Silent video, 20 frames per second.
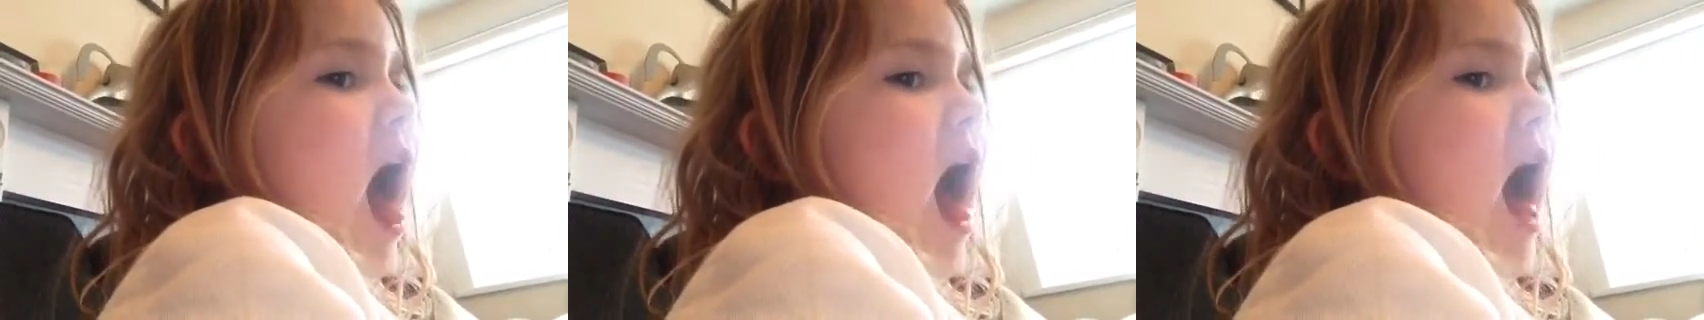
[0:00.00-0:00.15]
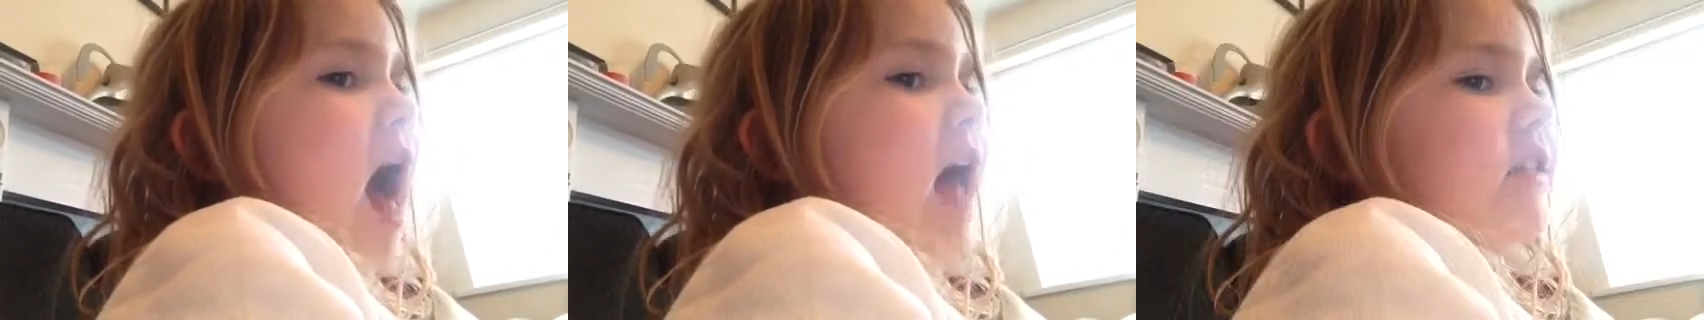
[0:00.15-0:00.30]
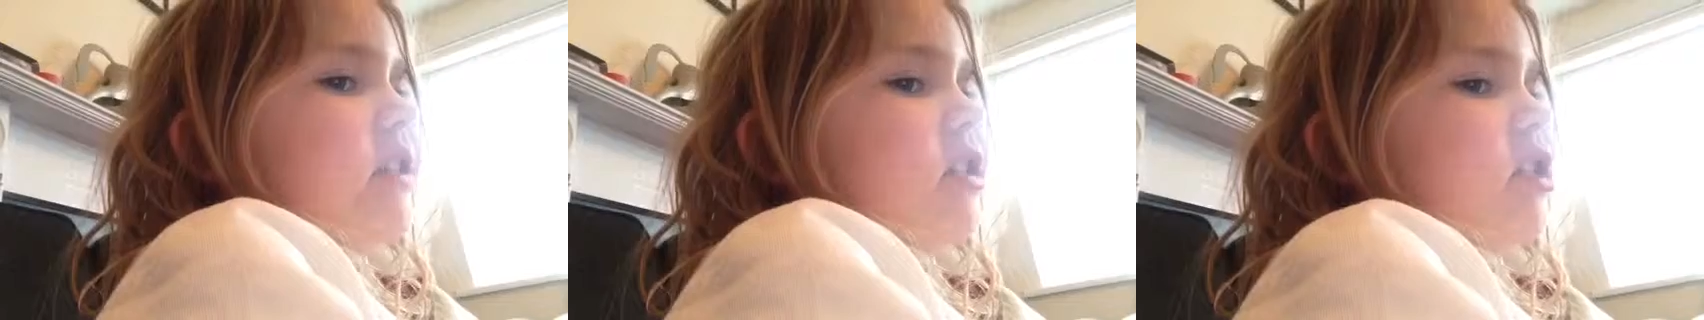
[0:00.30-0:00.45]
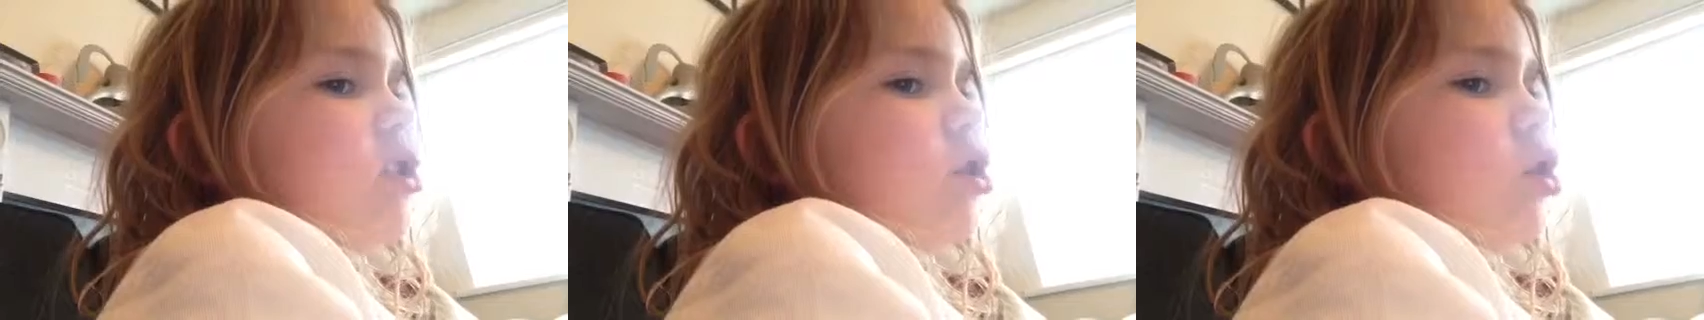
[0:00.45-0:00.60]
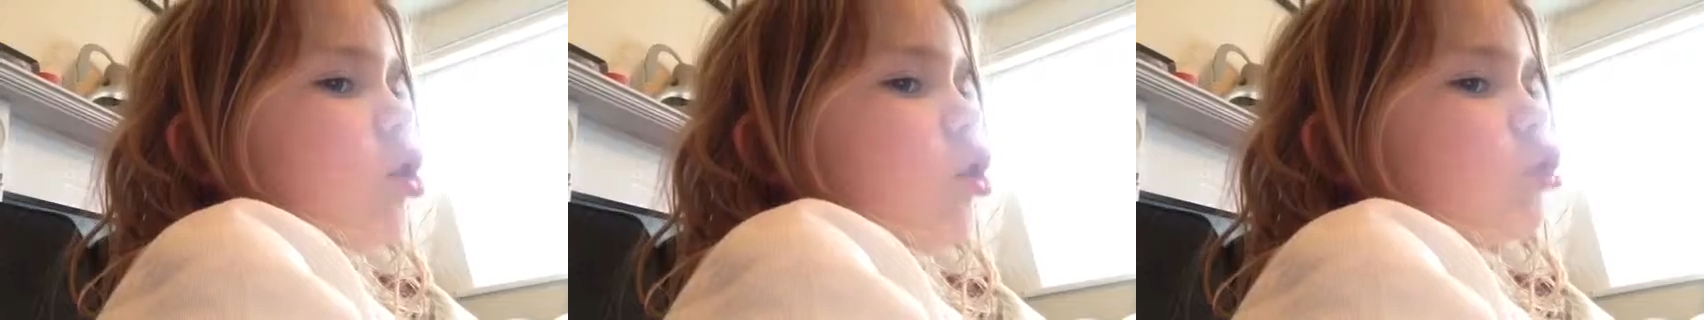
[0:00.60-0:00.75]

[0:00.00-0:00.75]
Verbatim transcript: and yeah.